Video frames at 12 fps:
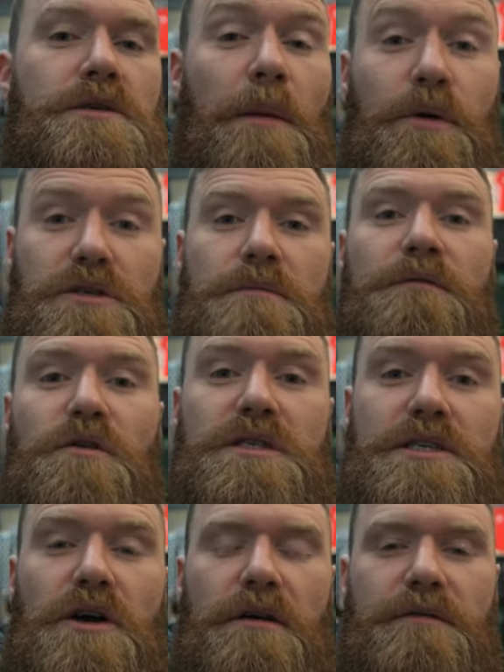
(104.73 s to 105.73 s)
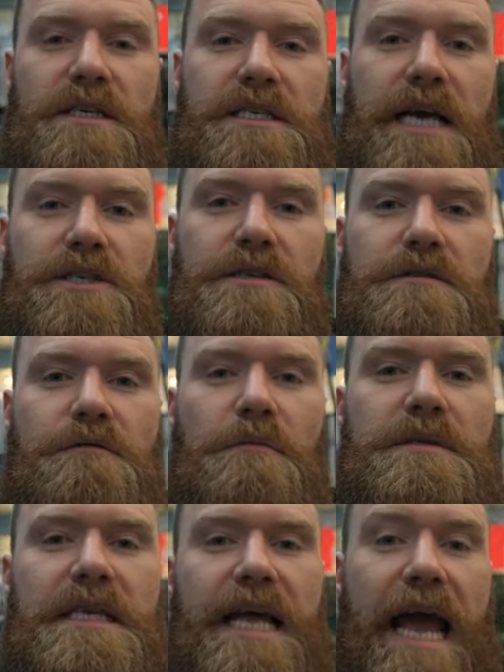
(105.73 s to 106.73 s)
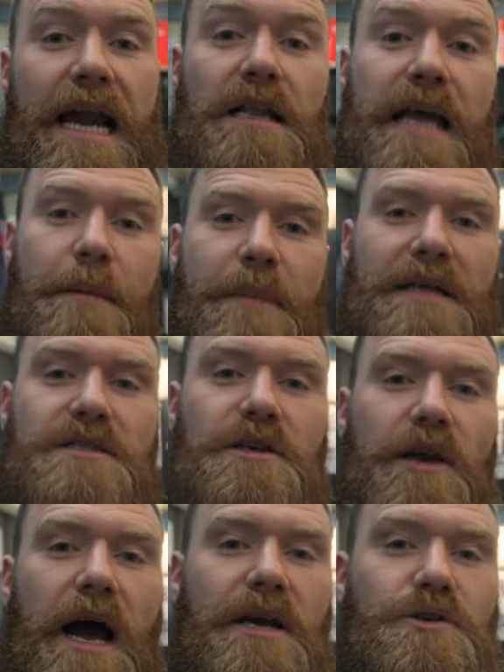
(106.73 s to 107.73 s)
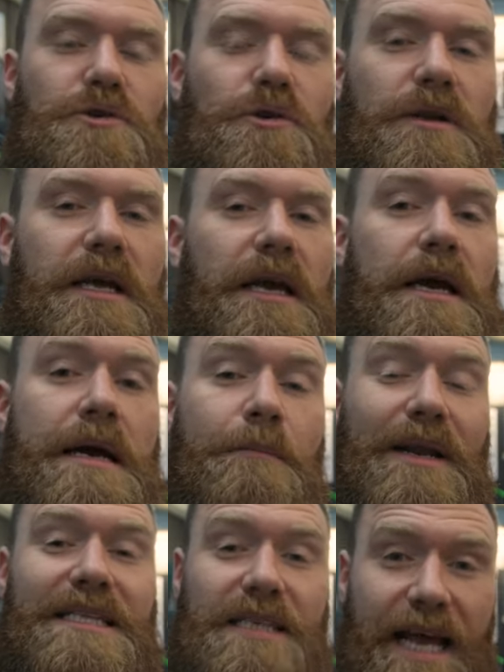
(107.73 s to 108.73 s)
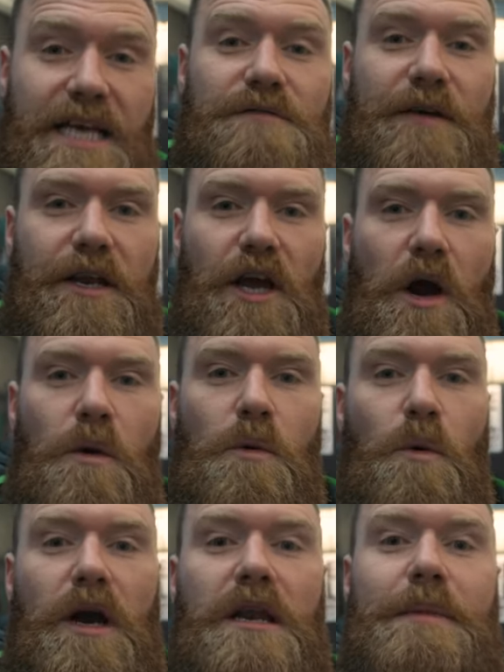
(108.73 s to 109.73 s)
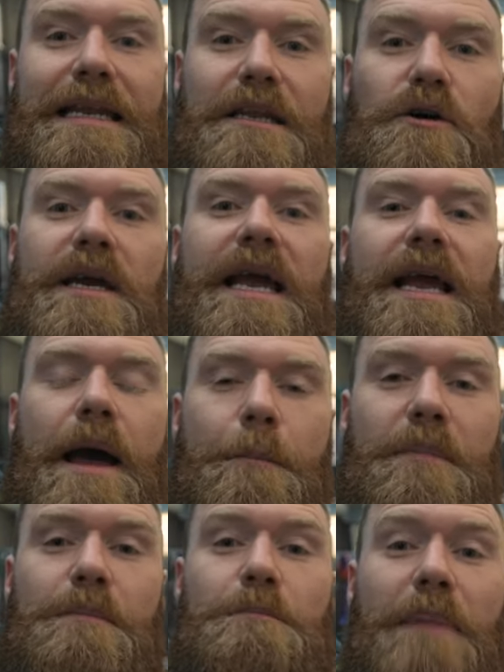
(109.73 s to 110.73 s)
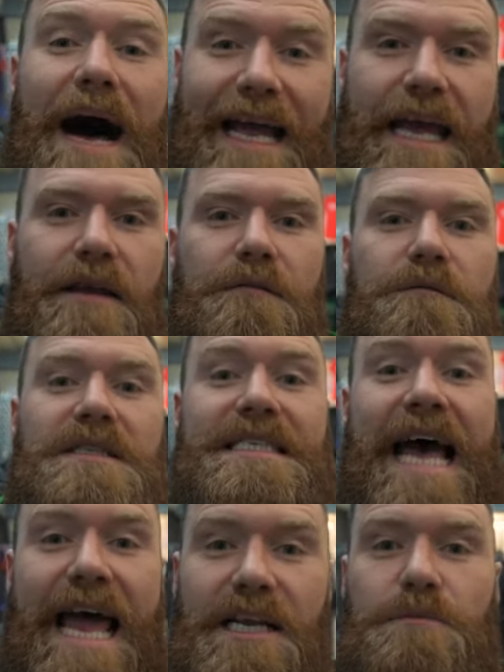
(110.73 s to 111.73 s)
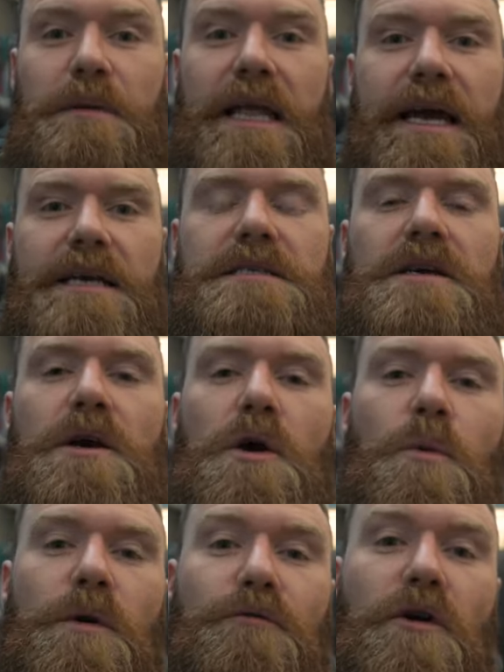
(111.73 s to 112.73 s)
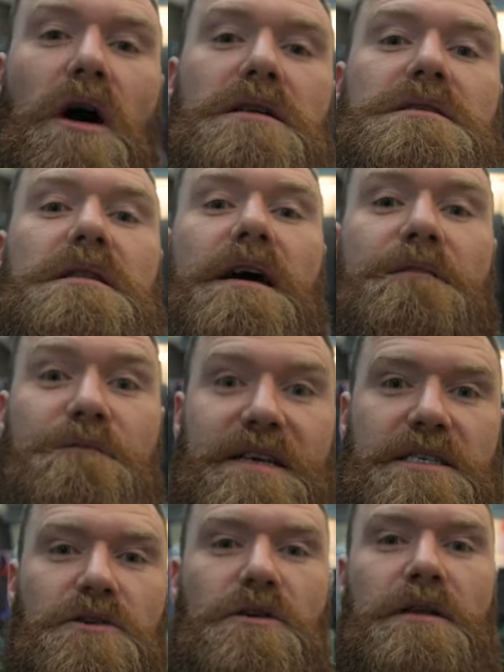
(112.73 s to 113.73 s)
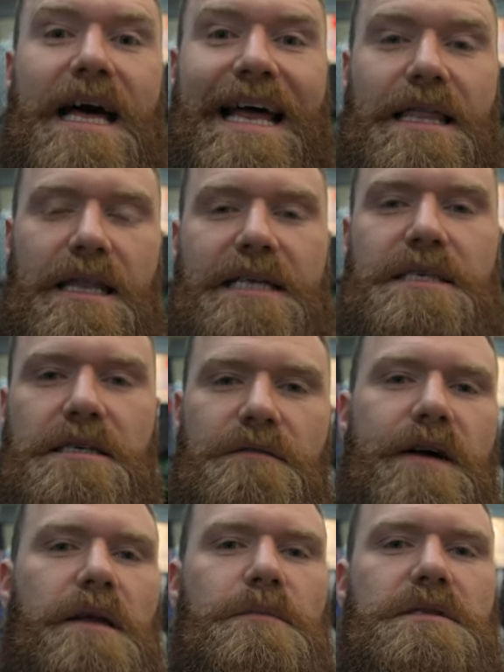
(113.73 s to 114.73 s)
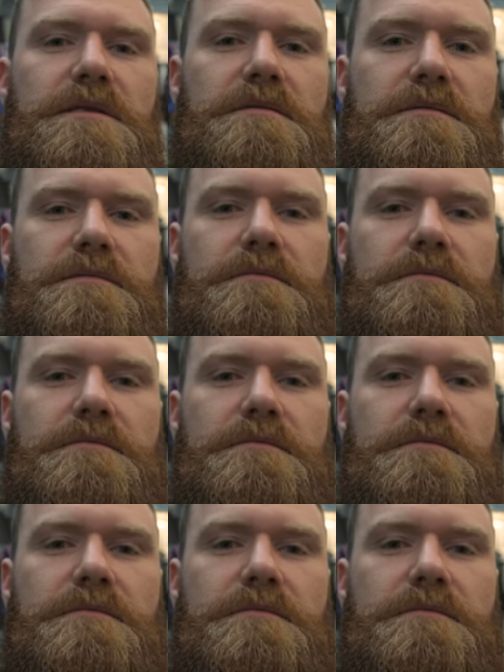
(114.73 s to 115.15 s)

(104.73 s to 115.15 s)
So I'll put some footage on of the sessions from today and I'll get back to you guys shortly. But in today's video, we're going to be looking at buy-in for tennis players with regards to their physical and athletic development.